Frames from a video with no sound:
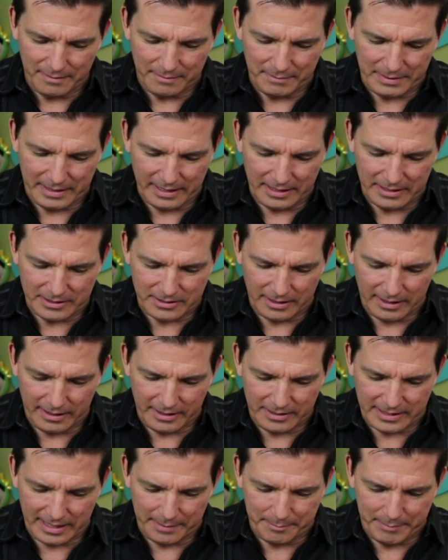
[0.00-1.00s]
Because you know,
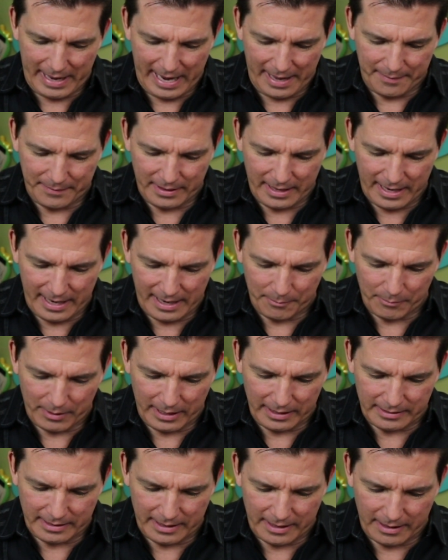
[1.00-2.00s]
he's got bat in the name
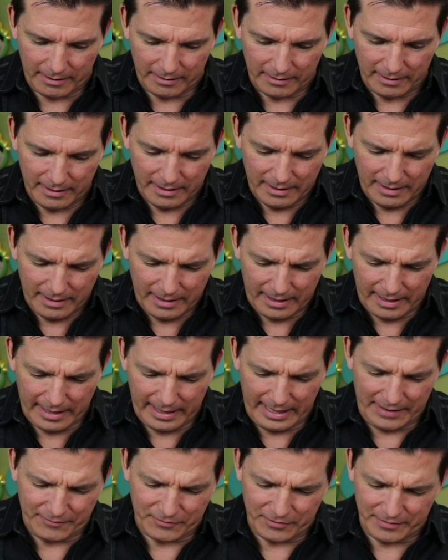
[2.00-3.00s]
right there.
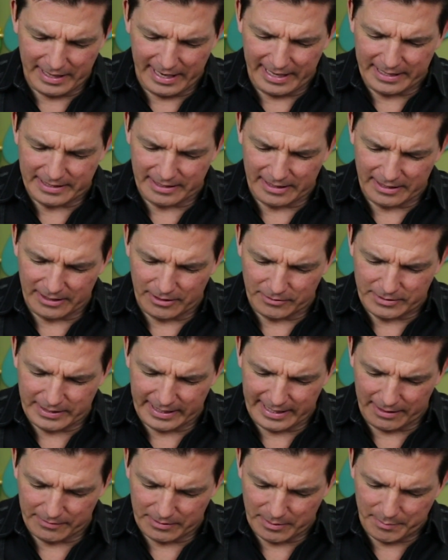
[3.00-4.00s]
And after that, he's going to go
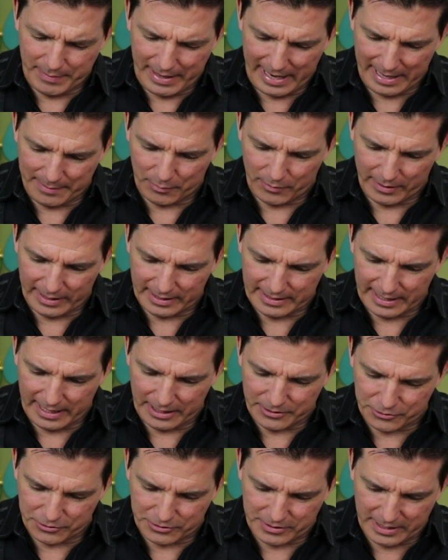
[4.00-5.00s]
take out the Bat Boy at
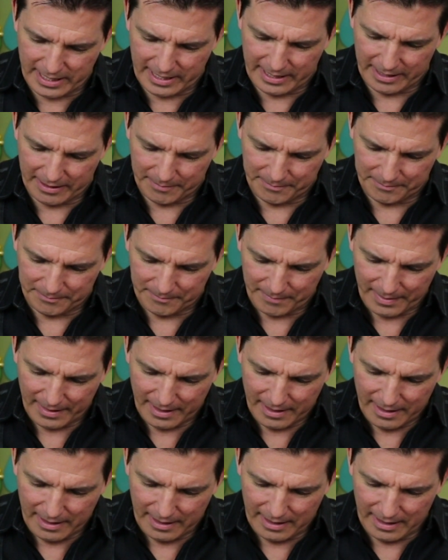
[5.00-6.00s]
Dodger Stadium.
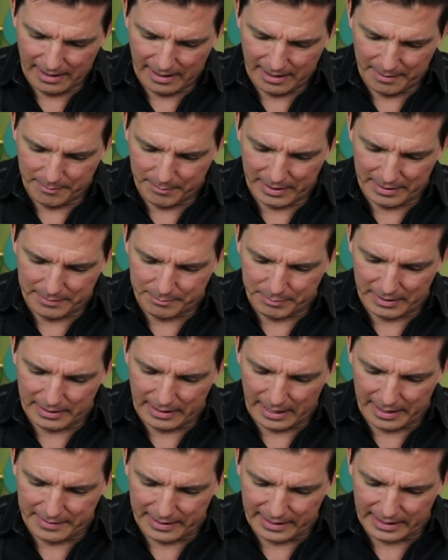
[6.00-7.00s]
Uh, but but
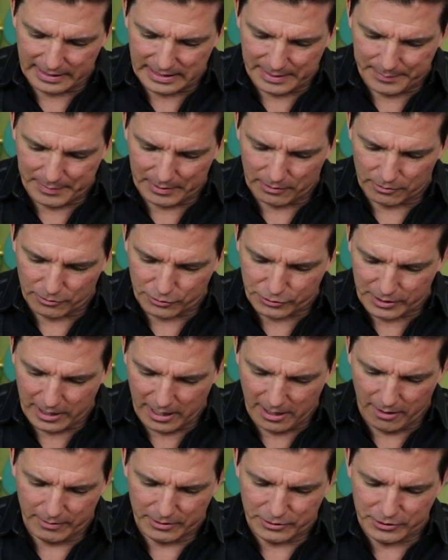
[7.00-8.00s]
I think a typical
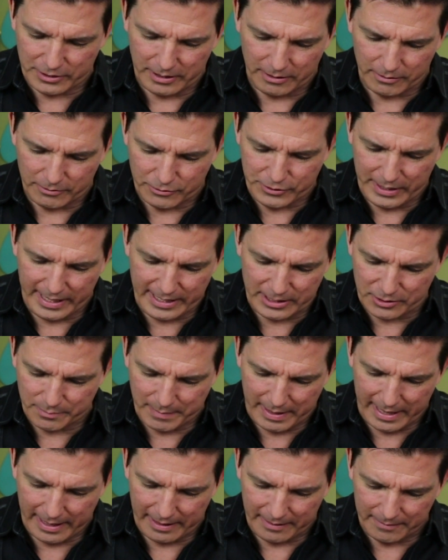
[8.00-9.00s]
show is you know Jace
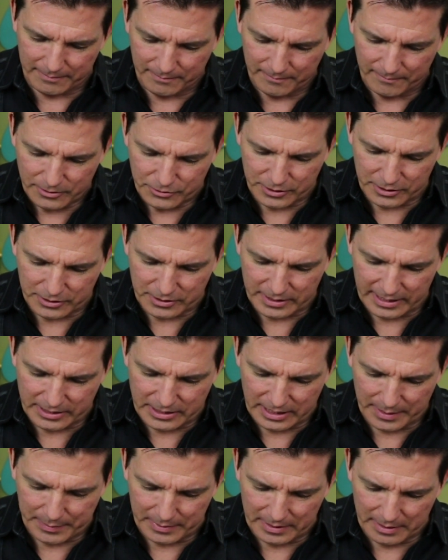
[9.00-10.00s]
man just
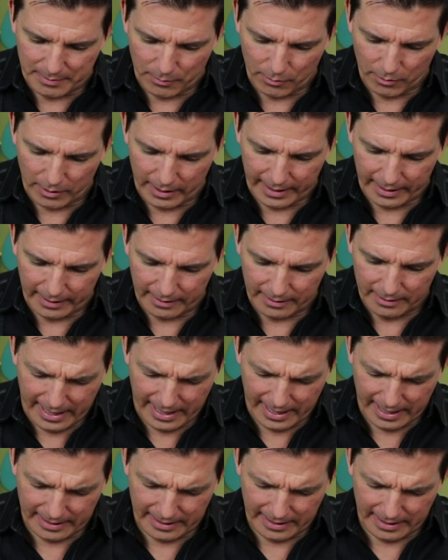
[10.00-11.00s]
gets up in the morning
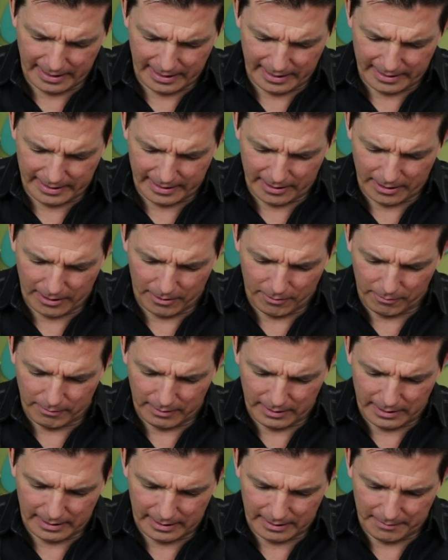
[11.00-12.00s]
and uh, you know
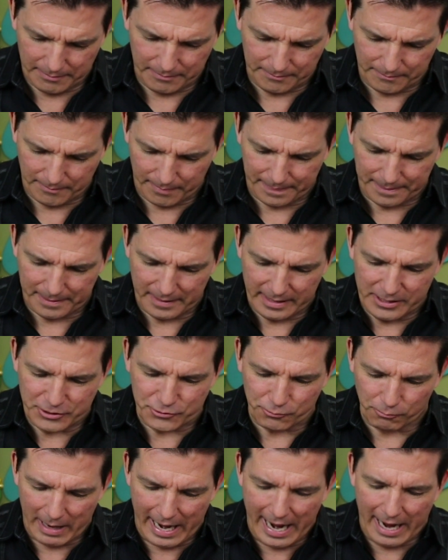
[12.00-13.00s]
um,
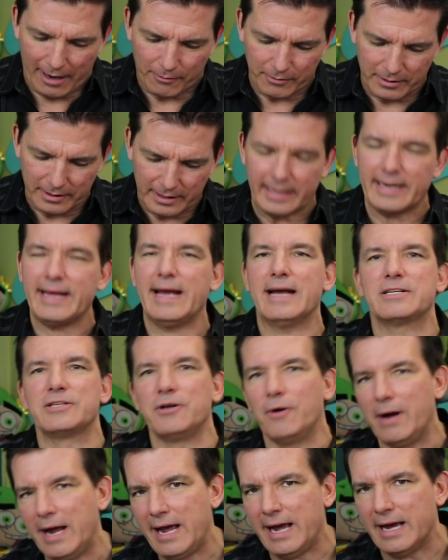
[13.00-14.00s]
he's round and he has
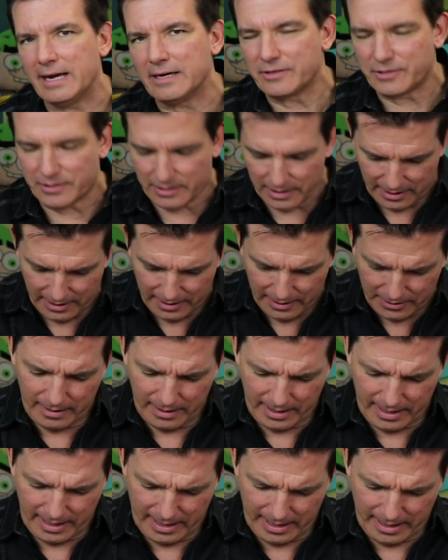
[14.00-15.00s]
no hands.
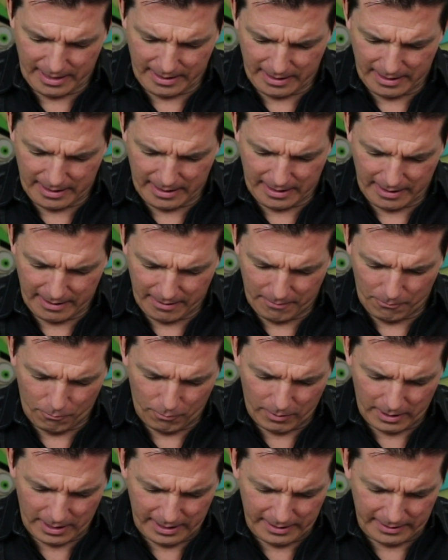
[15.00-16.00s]
And uh,
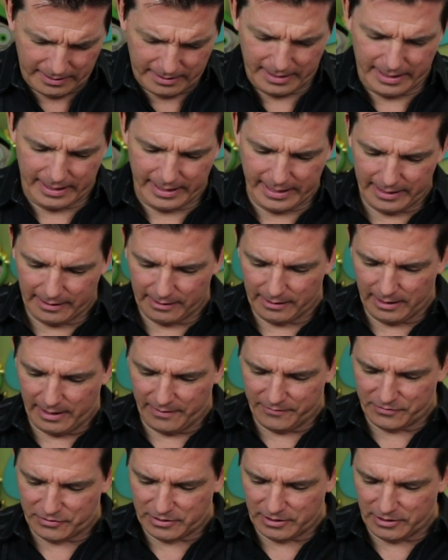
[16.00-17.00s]
one thing he
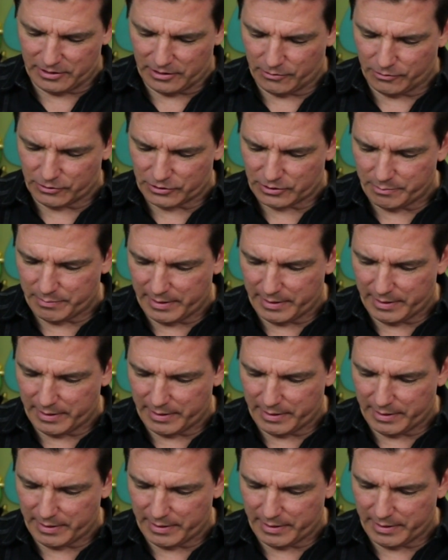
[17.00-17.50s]
loves to do as a